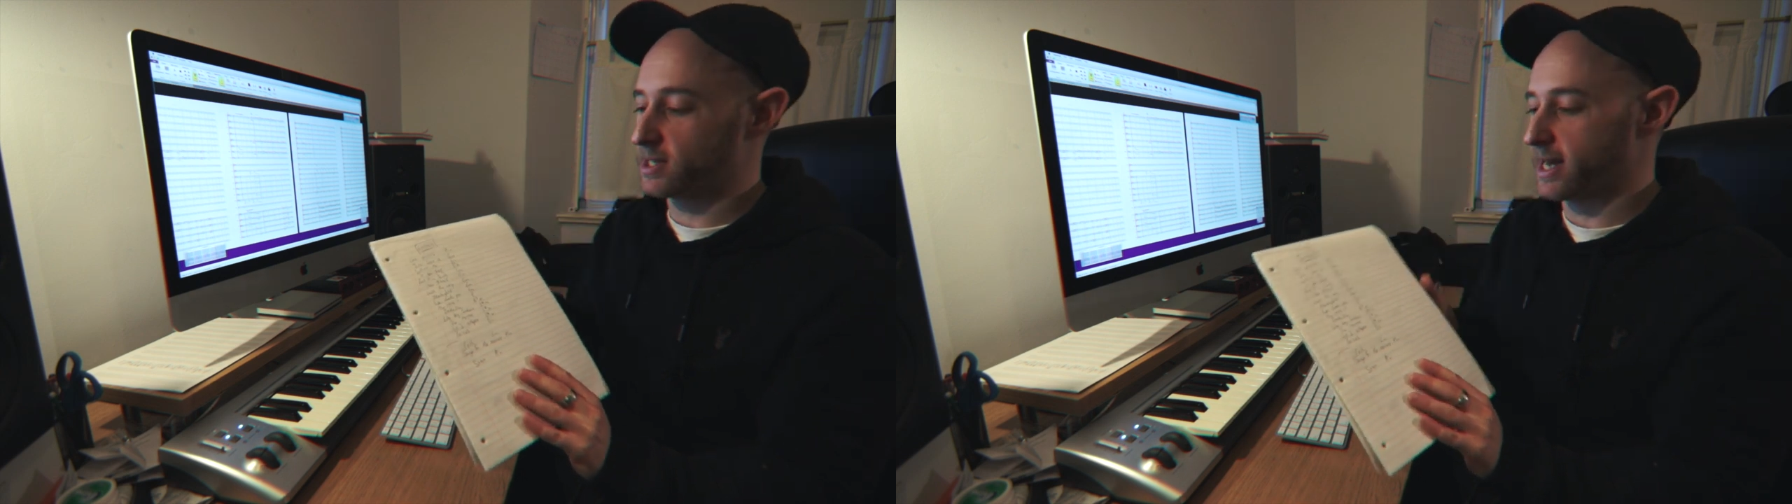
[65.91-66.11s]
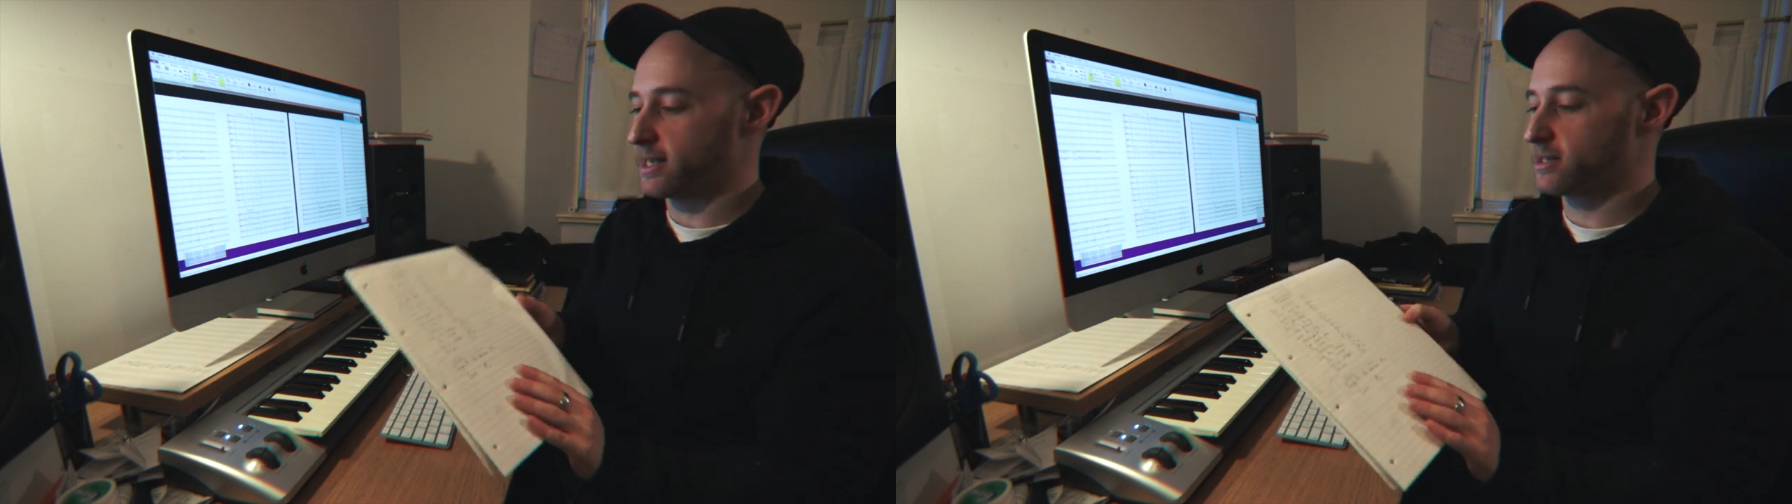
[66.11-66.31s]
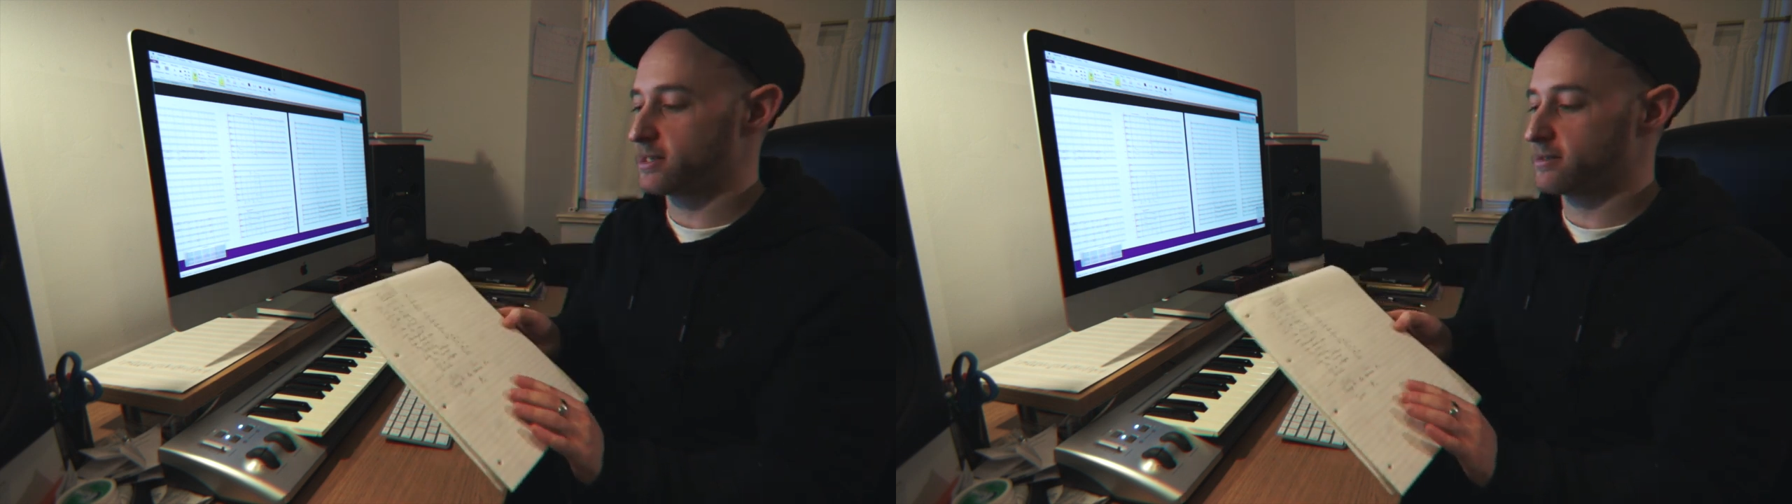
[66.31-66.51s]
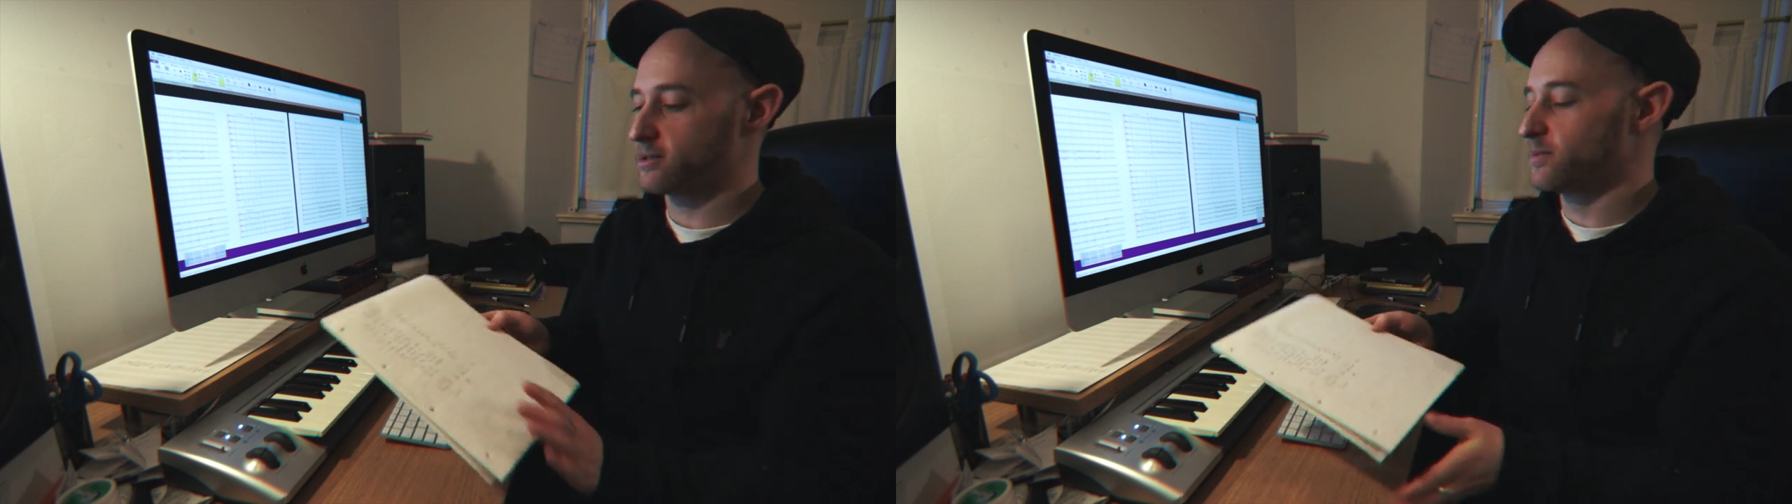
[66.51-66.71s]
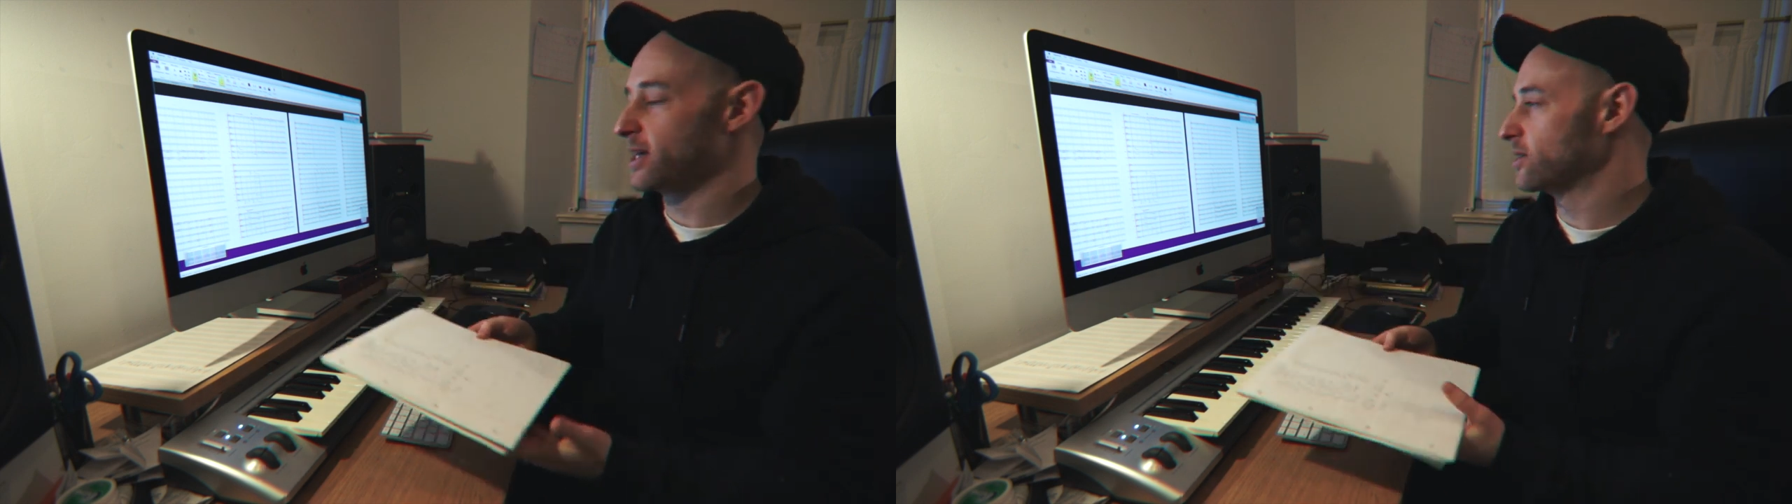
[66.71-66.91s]
that's
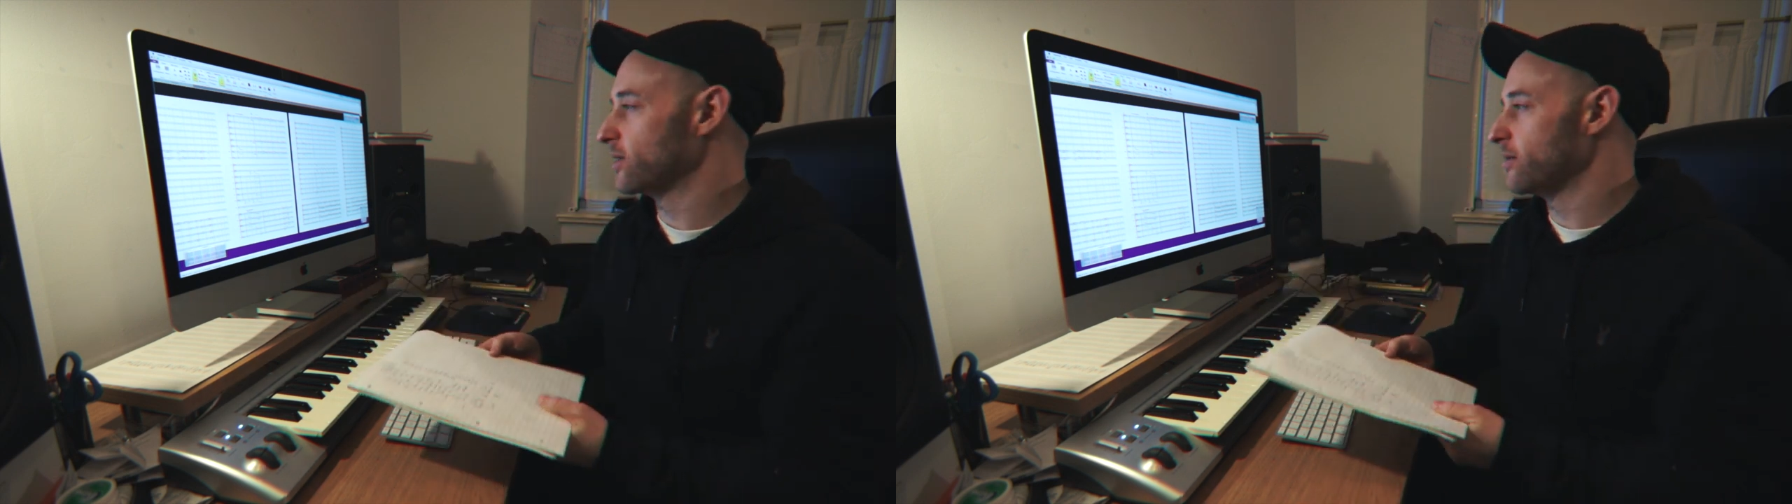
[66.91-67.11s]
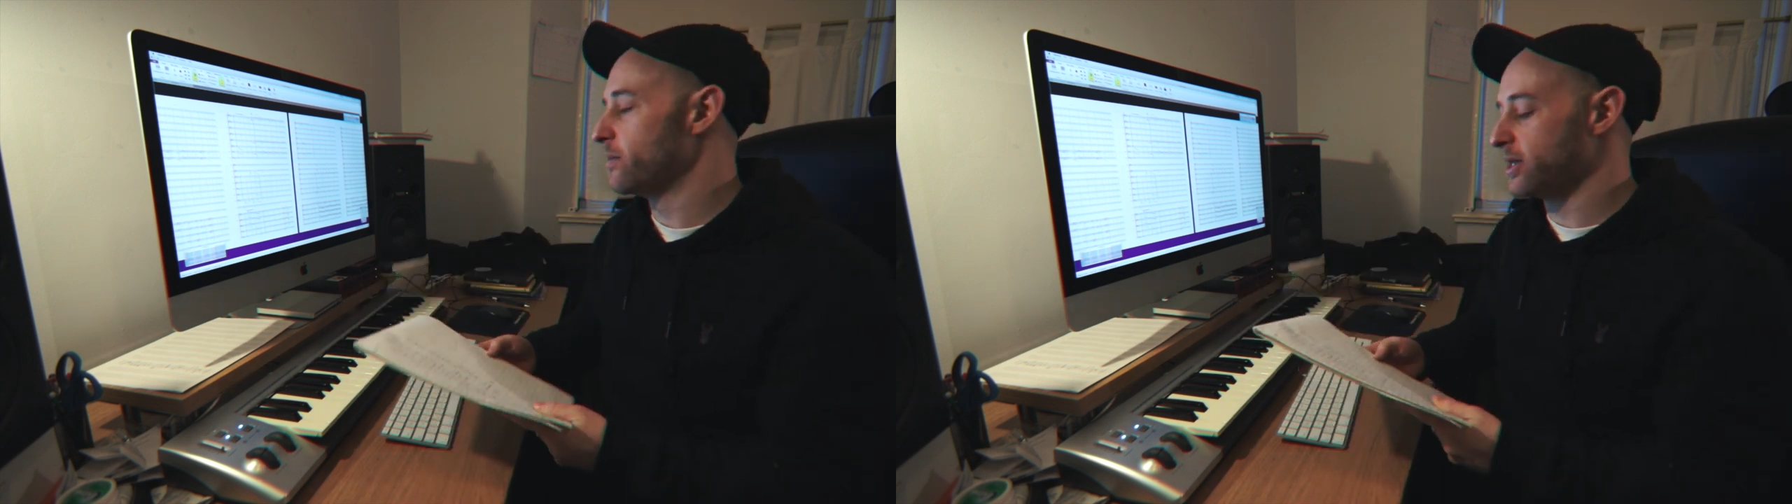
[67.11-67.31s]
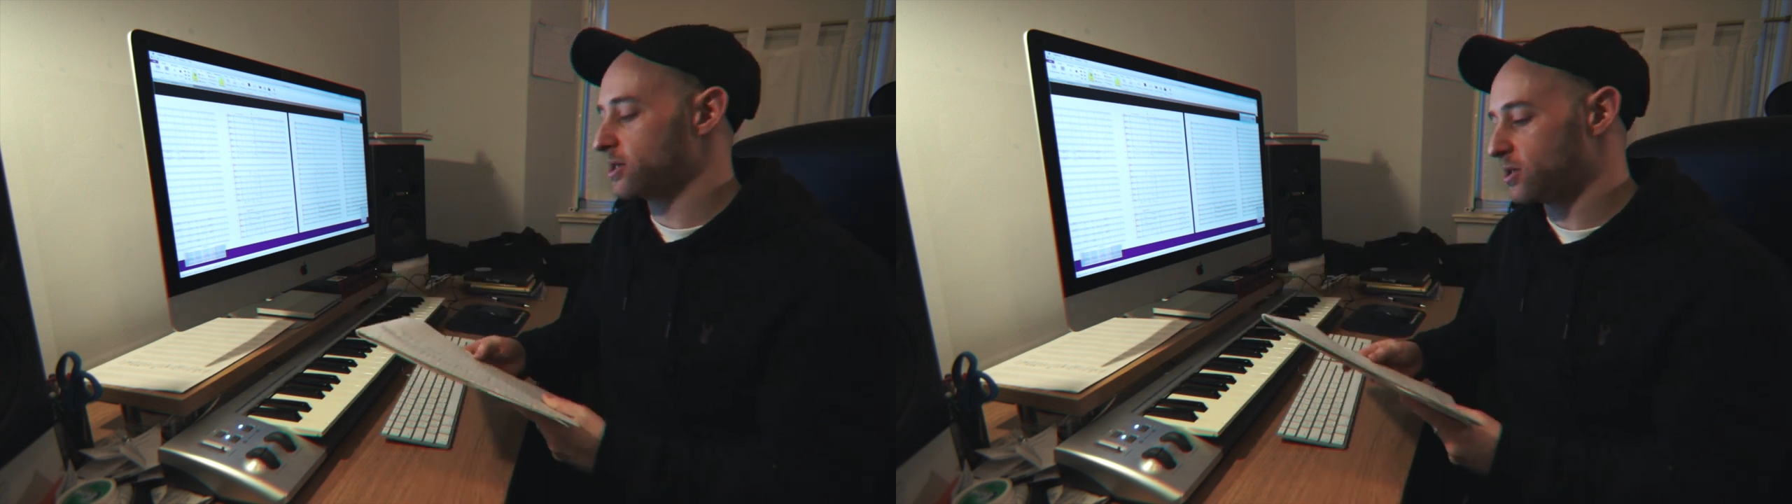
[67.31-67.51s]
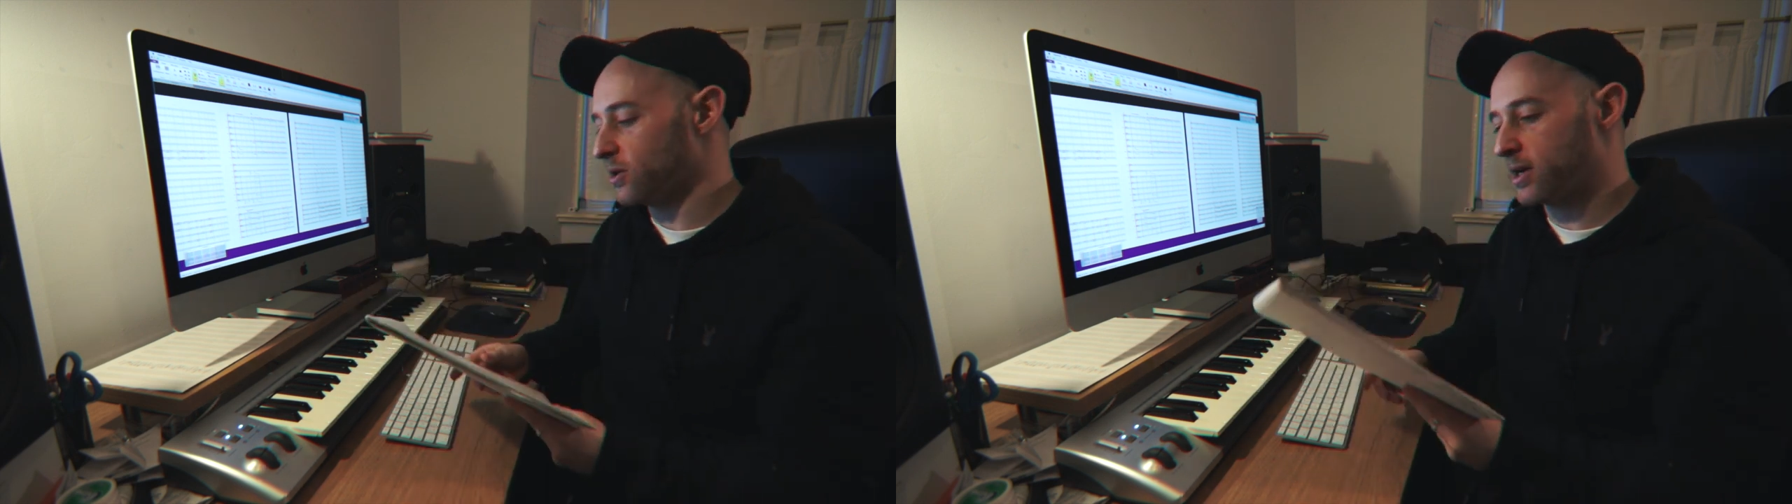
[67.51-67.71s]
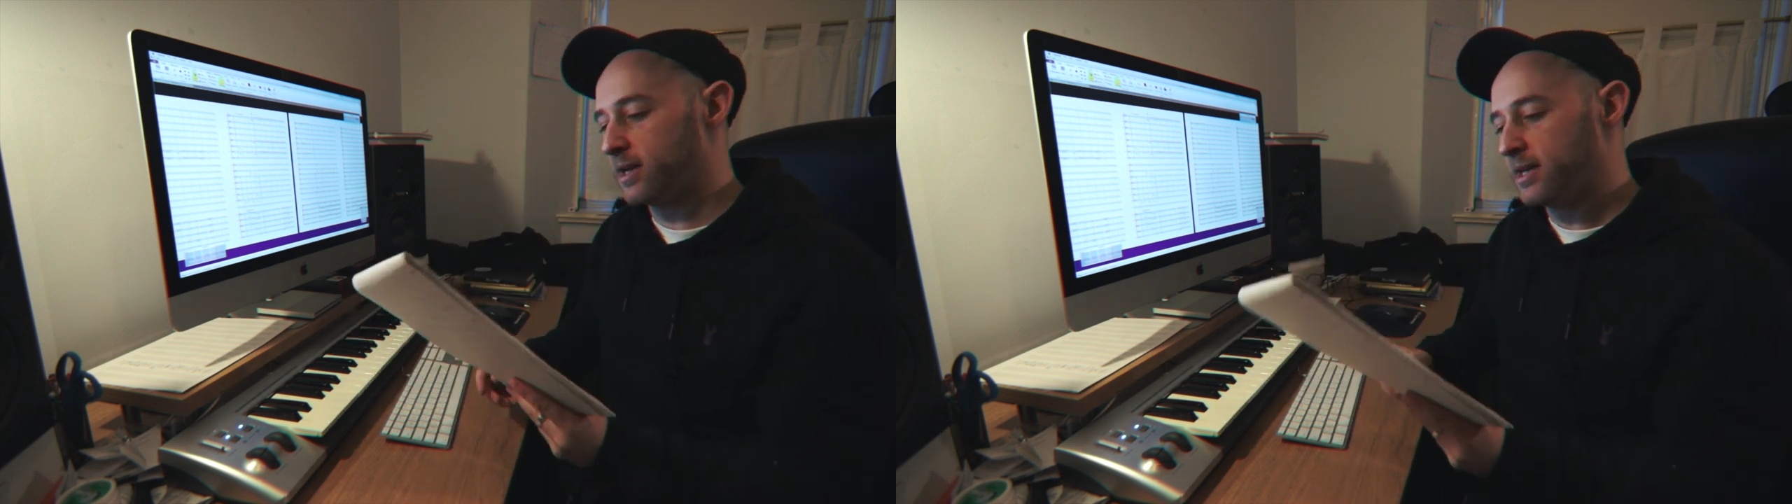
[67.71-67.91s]
sometimes when I'm a bit
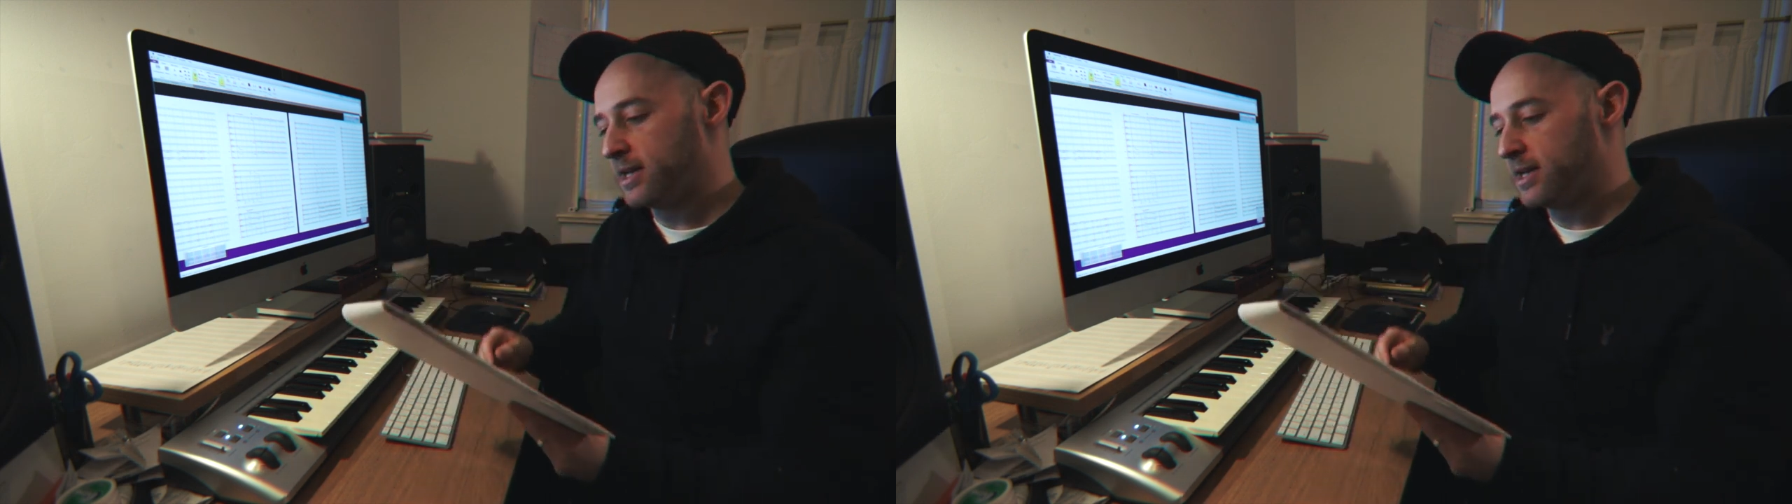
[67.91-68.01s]
stuck,